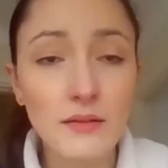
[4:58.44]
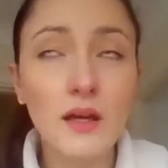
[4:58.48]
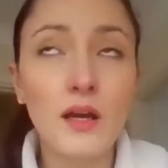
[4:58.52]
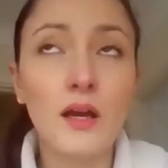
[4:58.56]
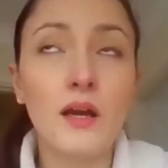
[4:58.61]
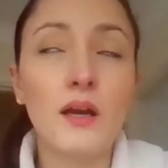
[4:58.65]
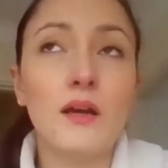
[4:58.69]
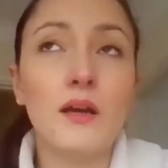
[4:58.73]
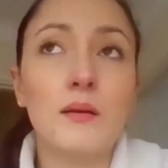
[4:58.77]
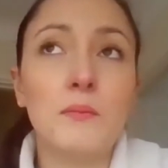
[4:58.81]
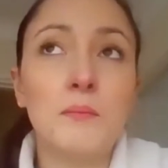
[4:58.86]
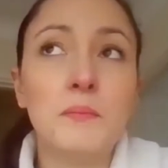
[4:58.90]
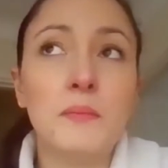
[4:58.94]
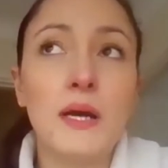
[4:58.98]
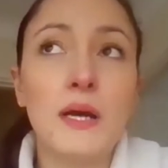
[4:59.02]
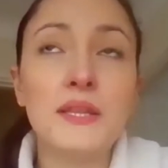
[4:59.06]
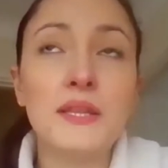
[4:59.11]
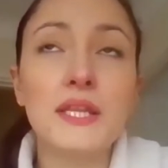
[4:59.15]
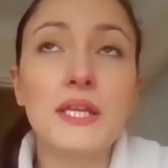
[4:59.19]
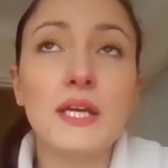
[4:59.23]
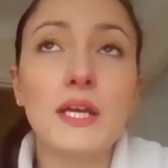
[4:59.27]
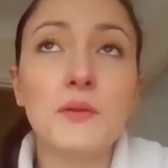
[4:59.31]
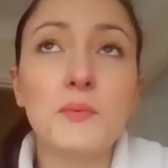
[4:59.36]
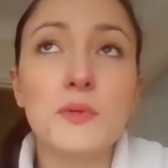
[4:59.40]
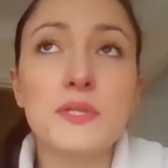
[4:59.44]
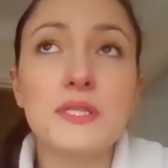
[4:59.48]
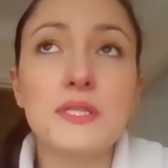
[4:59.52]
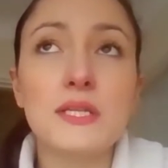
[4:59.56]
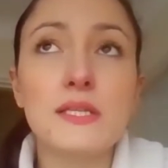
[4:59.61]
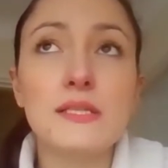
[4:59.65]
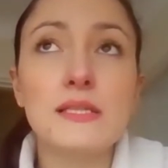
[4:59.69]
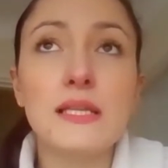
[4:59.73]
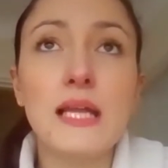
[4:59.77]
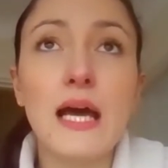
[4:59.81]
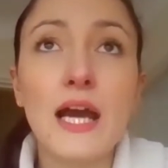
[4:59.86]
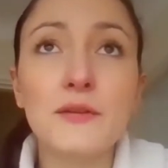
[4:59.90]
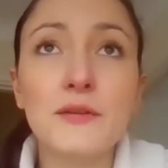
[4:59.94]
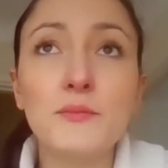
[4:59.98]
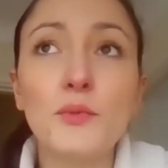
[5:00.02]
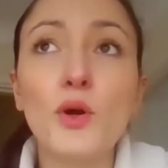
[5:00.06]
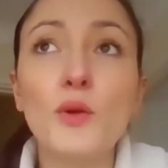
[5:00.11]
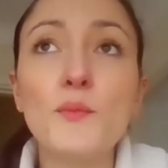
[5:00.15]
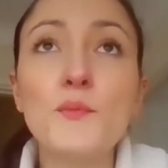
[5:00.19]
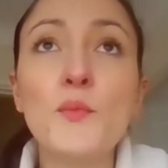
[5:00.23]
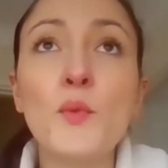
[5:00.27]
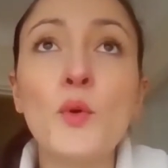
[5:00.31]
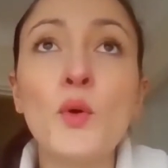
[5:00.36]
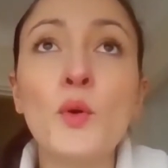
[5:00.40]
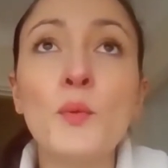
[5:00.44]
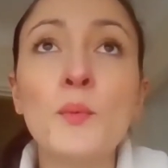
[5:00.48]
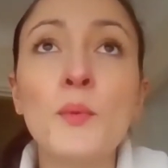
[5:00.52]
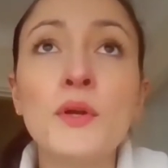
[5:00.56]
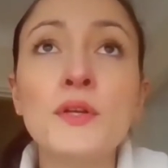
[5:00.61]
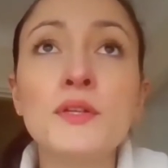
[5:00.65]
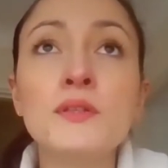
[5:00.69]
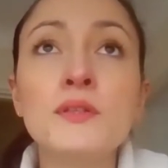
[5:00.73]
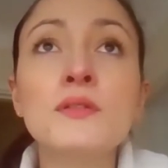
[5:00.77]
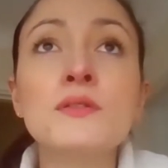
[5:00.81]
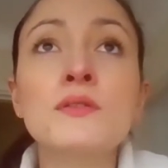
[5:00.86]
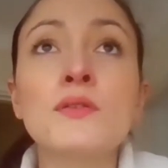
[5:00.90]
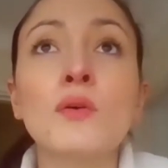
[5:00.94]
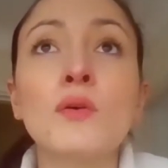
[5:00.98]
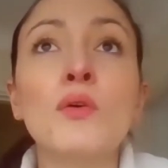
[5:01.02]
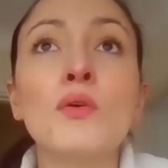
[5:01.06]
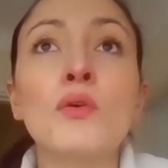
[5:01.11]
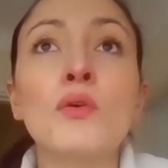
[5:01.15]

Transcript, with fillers: um, I think it was these light bulb moments. So